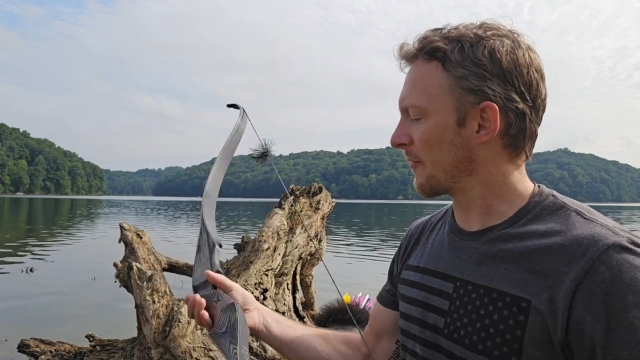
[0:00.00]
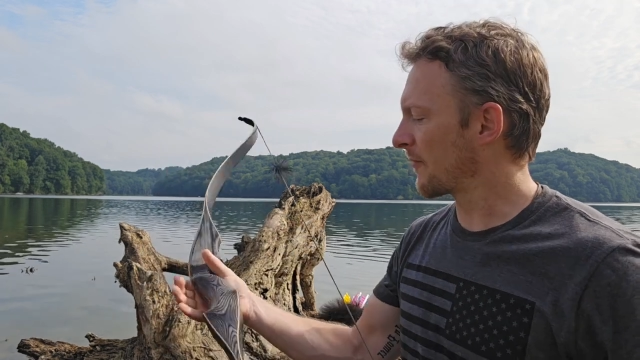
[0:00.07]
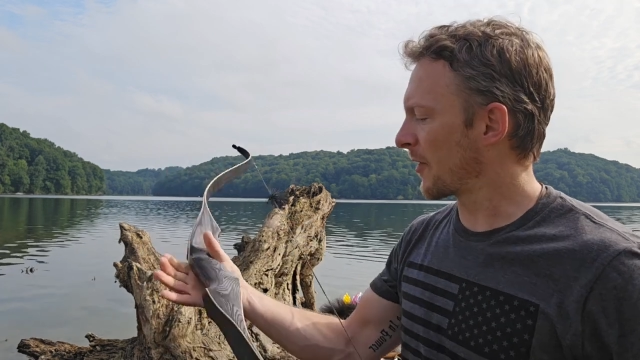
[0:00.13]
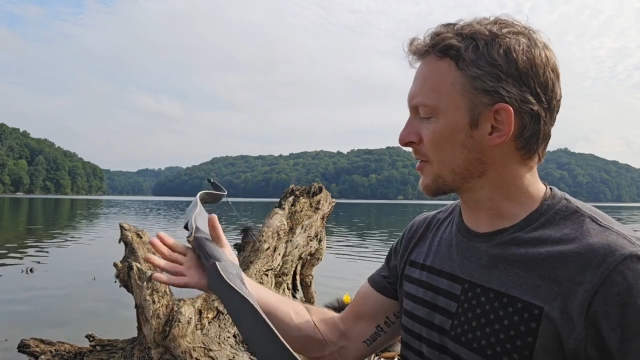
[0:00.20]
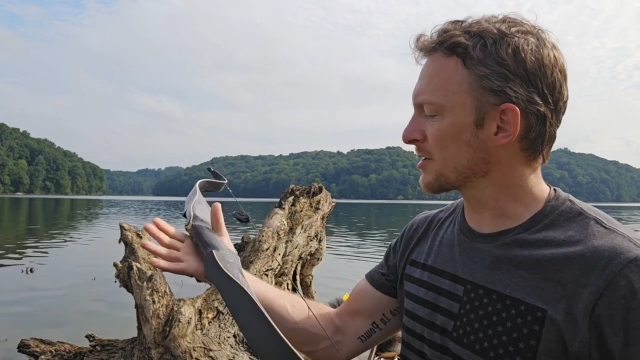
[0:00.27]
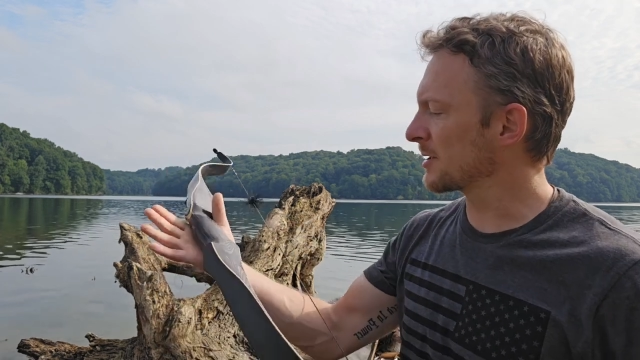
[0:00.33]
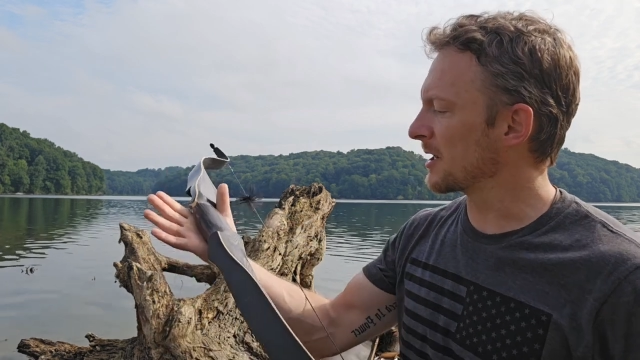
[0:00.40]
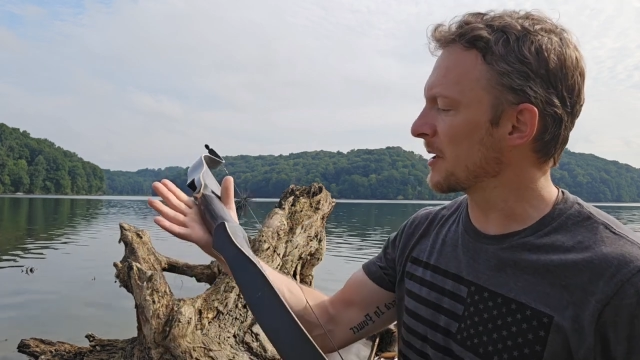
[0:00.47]

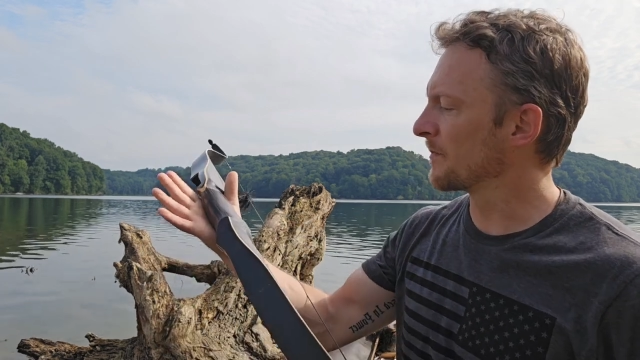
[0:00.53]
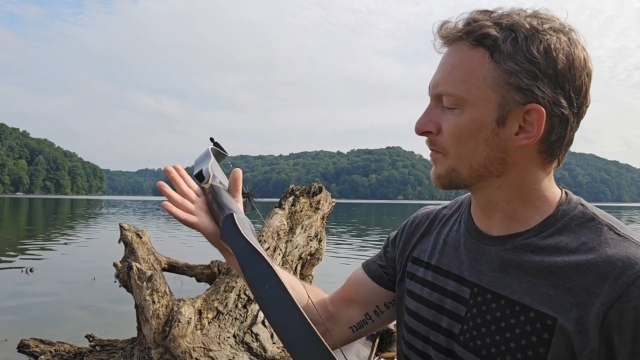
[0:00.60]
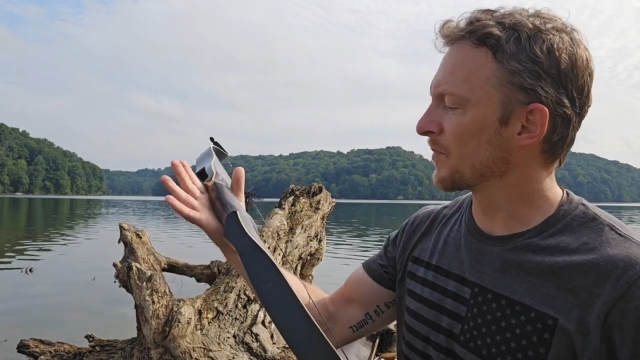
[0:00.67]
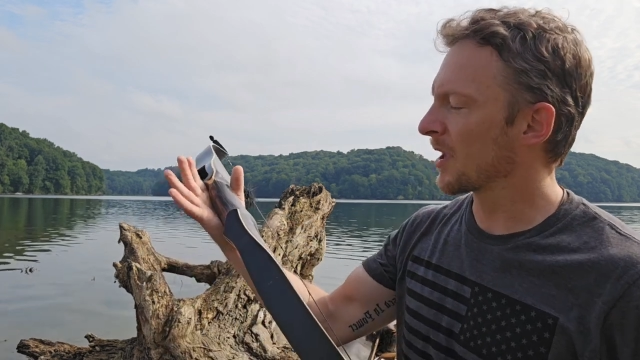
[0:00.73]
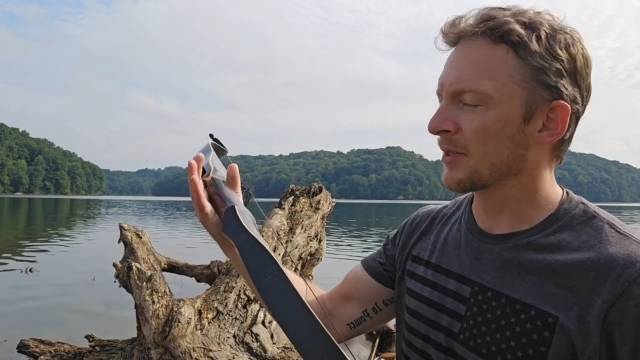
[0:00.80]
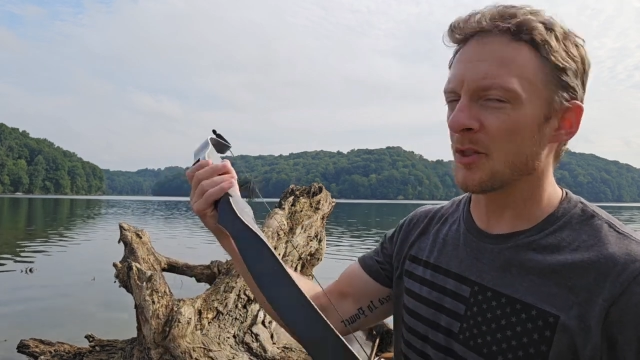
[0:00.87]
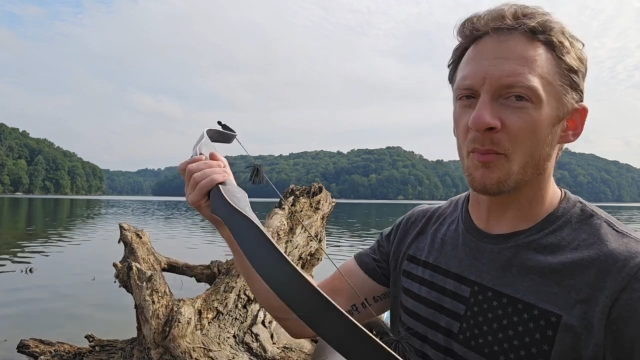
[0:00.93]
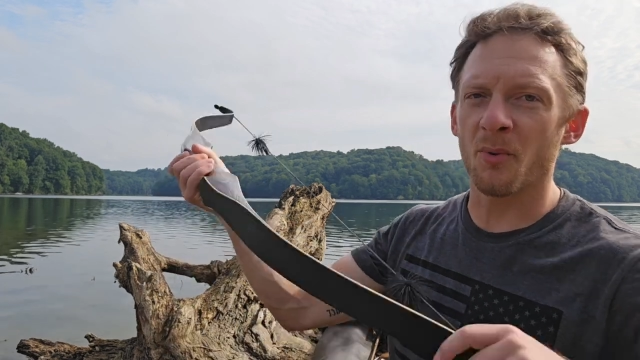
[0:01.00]
Firstly,
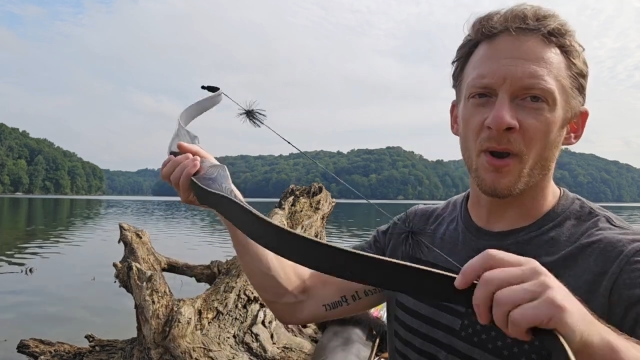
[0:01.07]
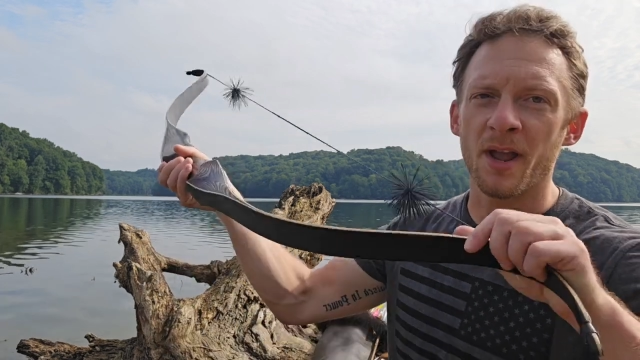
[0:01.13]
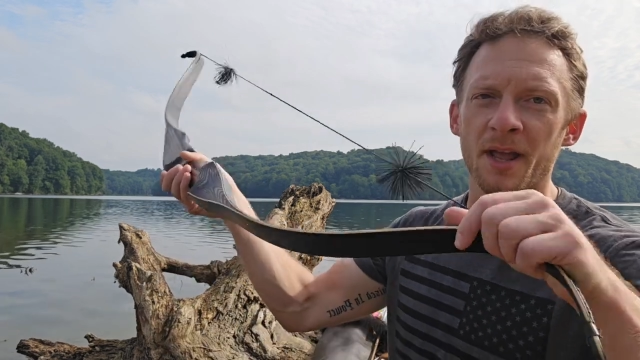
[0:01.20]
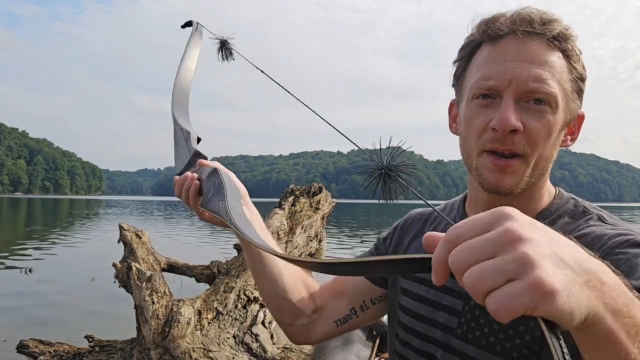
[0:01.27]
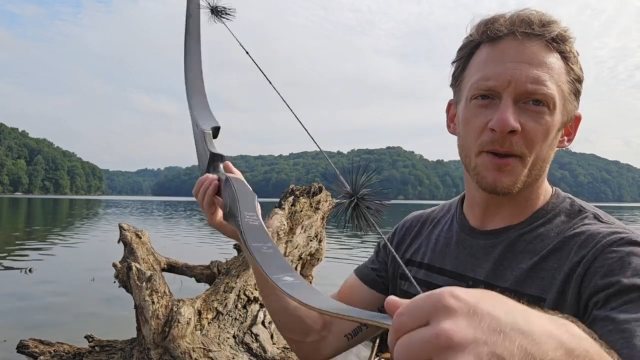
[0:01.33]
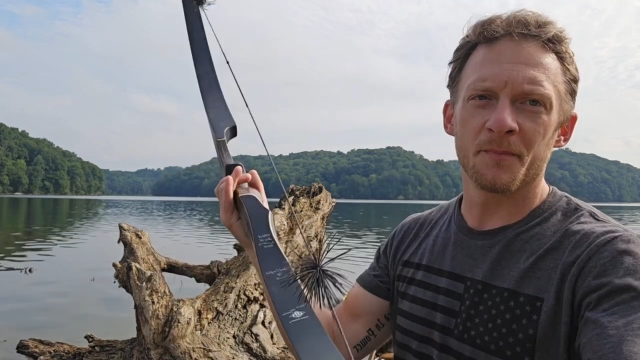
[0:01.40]
the brand.